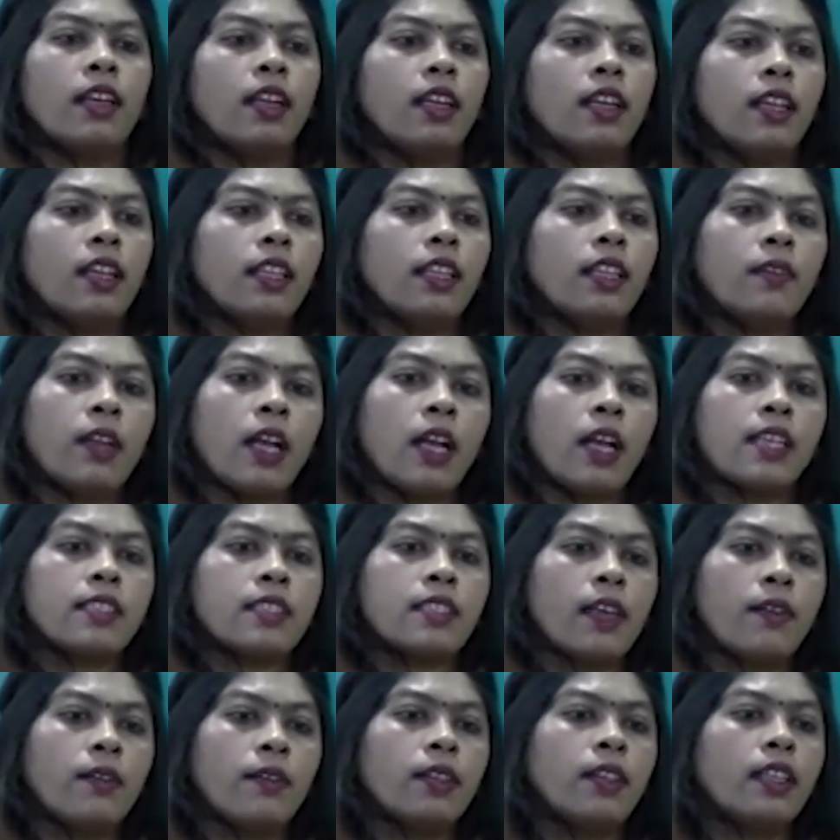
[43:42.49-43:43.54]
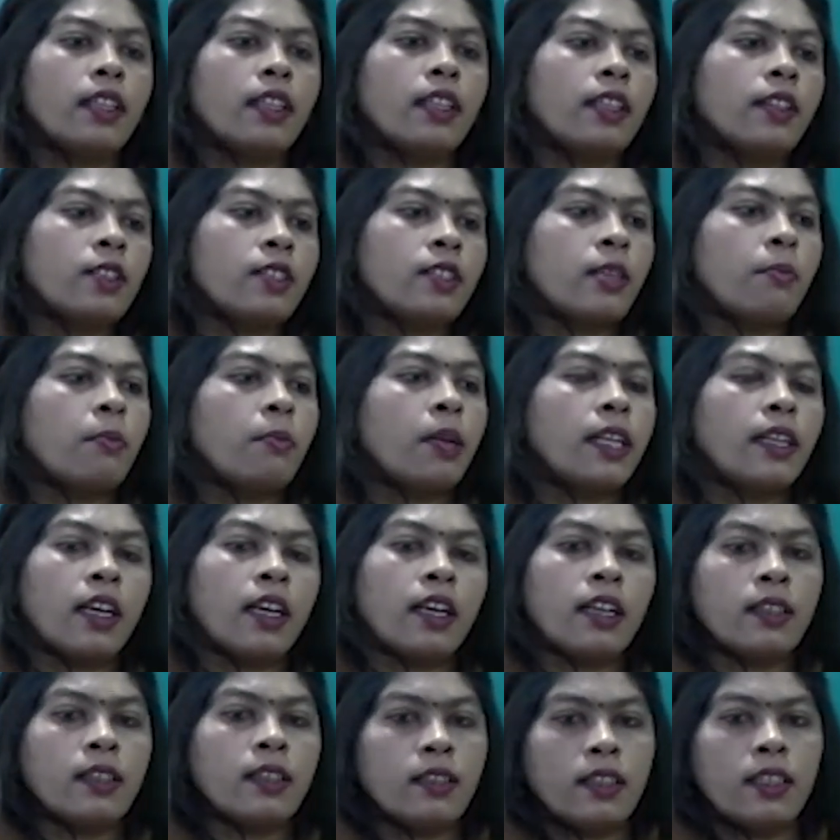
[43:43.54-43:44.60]
They will ask everything. Then they say,
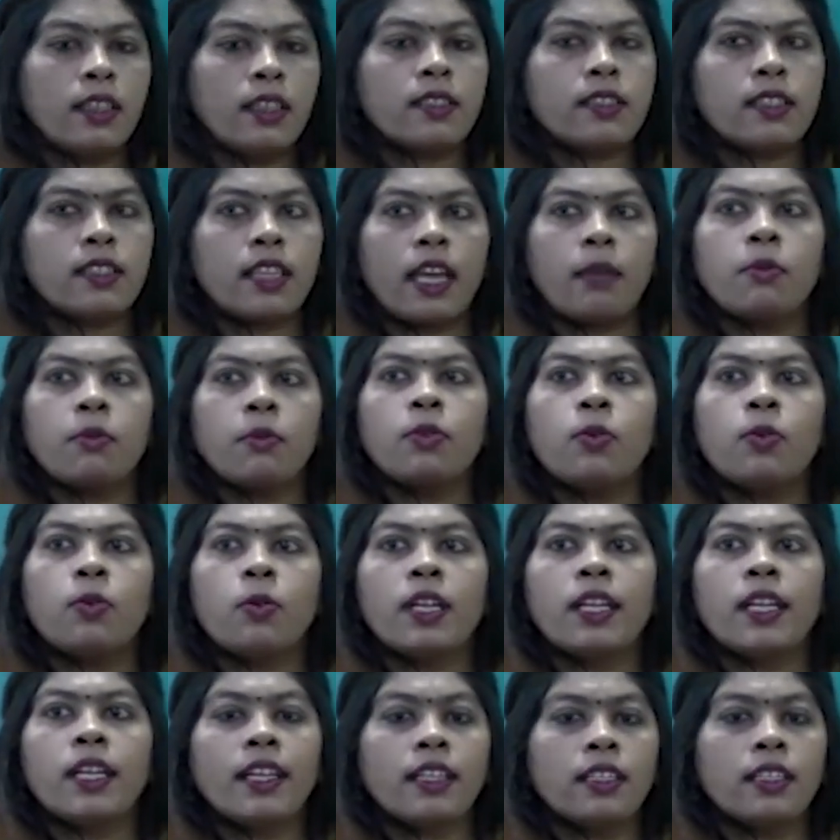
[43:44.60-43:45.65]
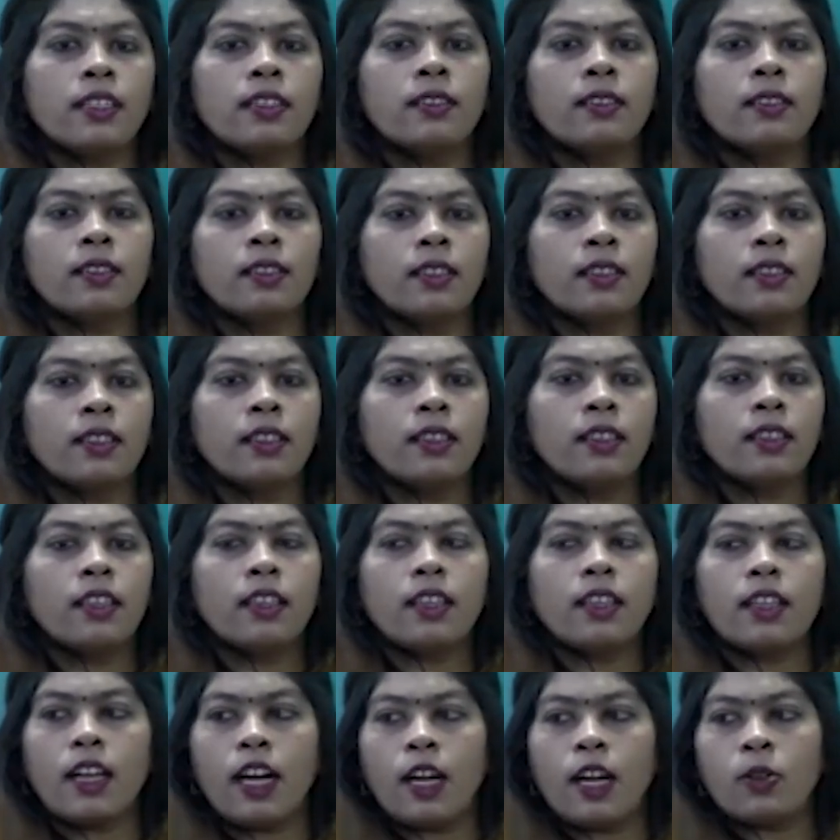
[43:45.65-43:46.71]
beta, it's time you go and eat.
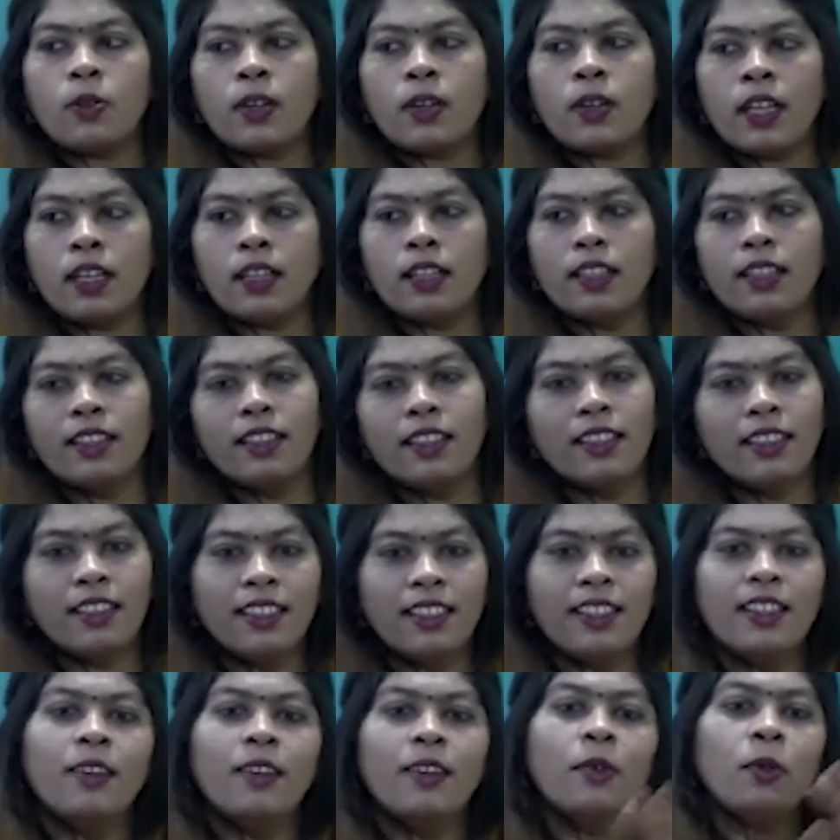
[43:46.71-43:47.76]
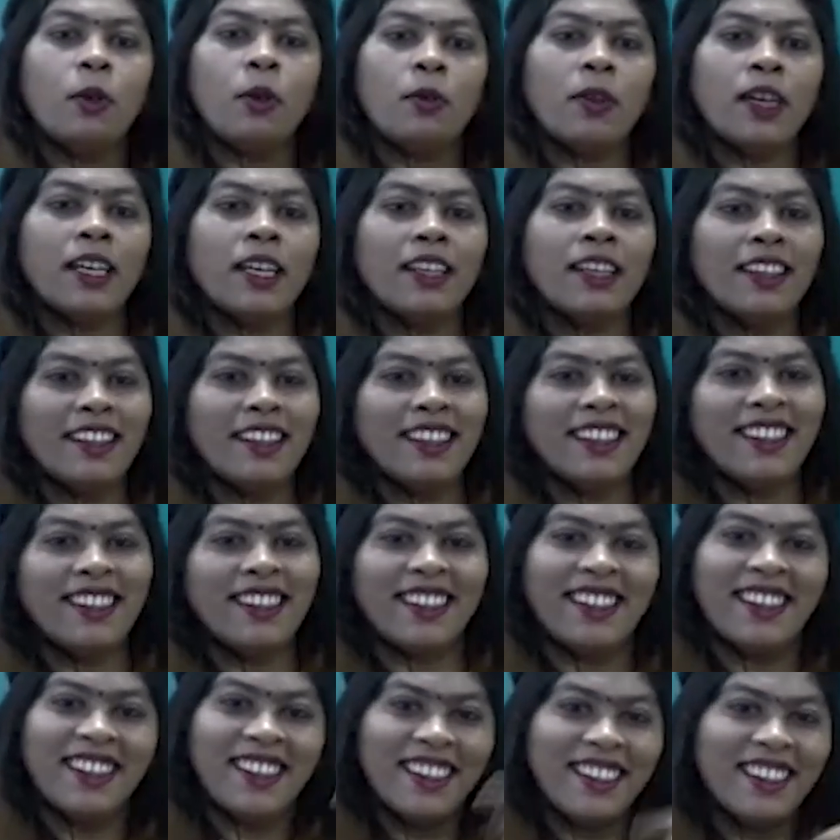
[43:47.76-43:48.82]
Kalona, over.
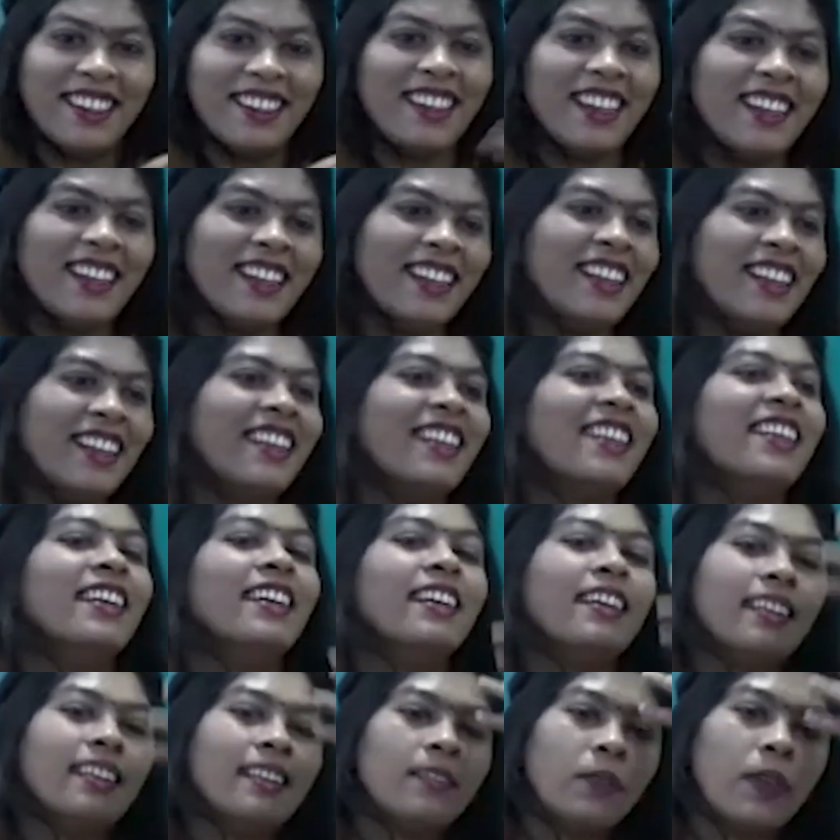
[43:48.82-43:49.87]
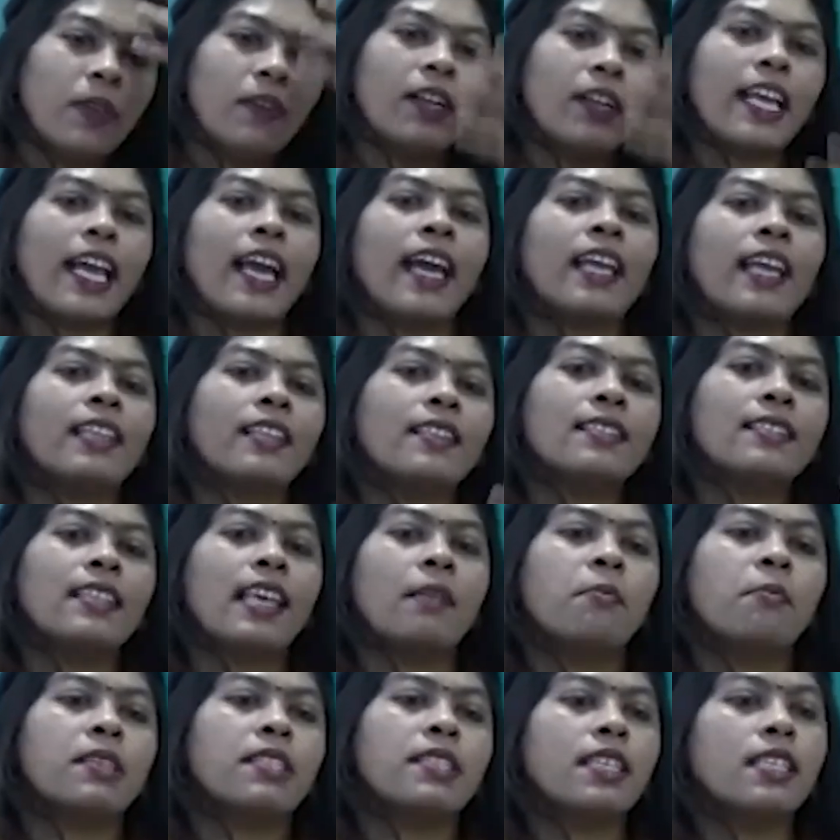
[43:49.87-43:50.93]
Then we will carry the
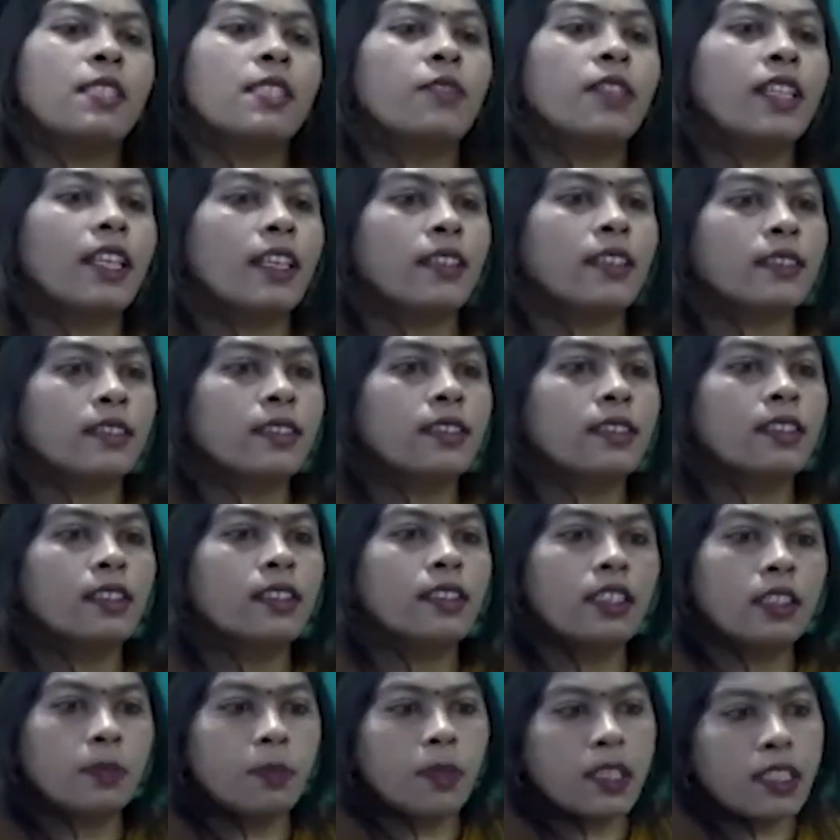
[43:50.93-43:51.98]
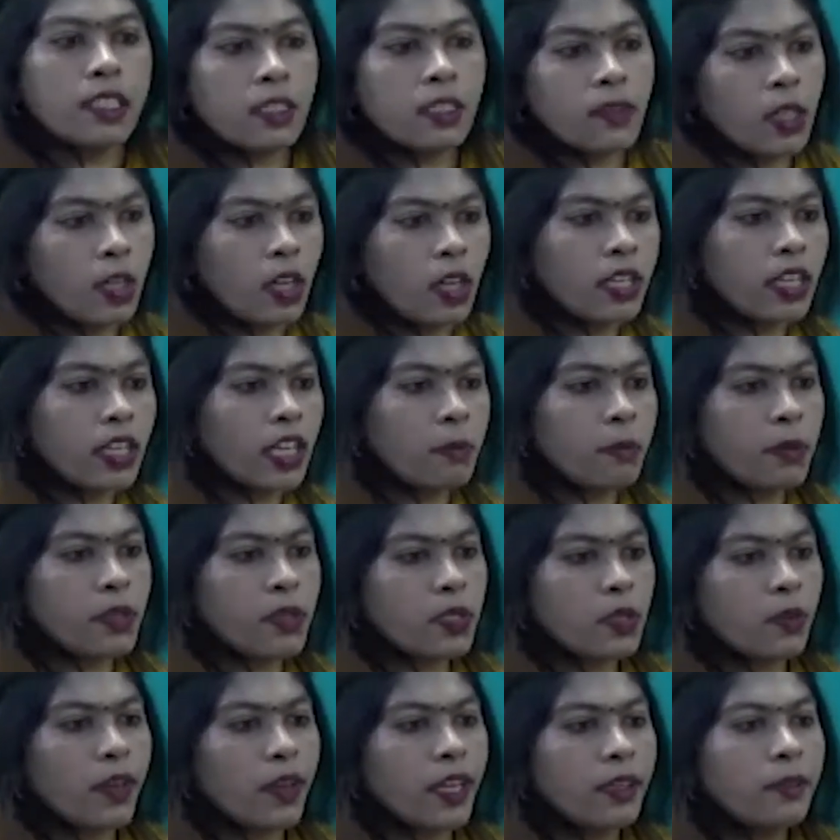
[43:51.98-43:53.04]
same message with us. This person will not get
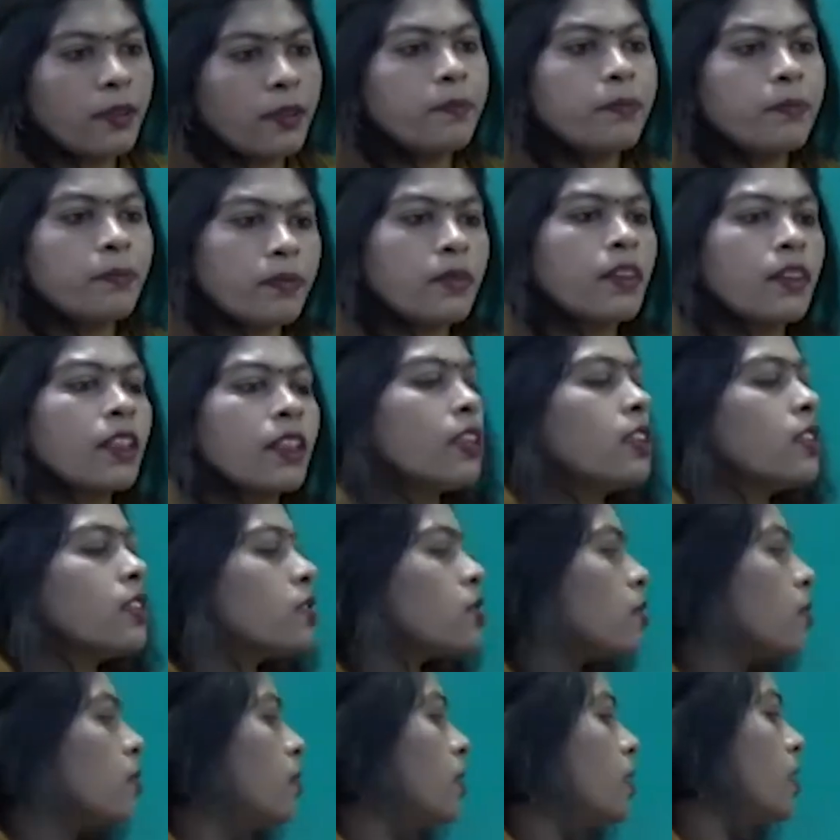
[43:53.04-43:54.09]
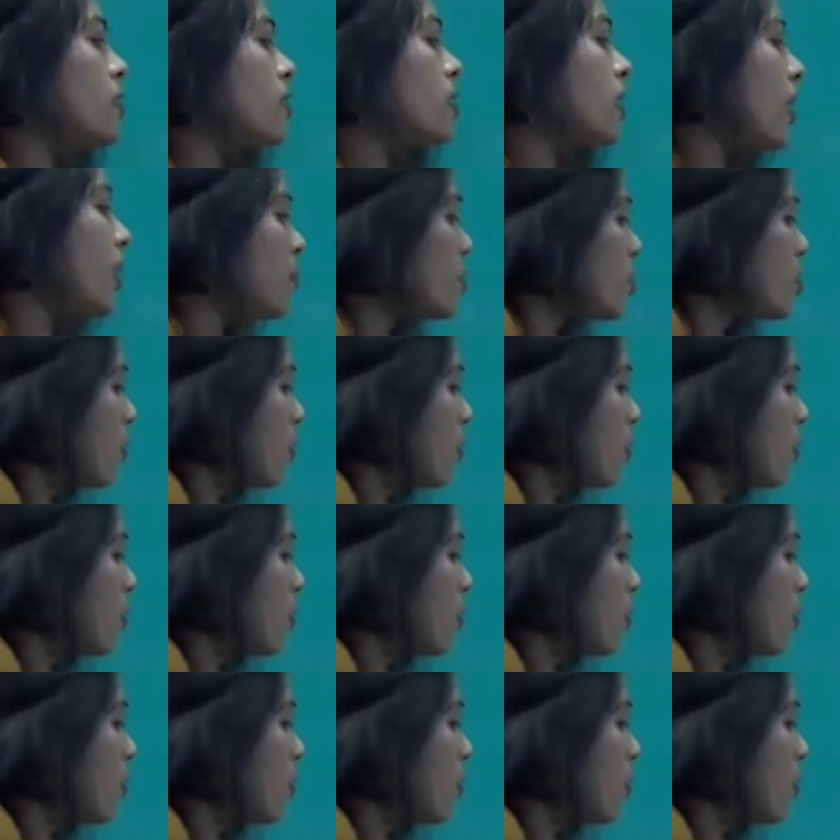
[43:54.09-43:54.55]
persuaded. So this types of,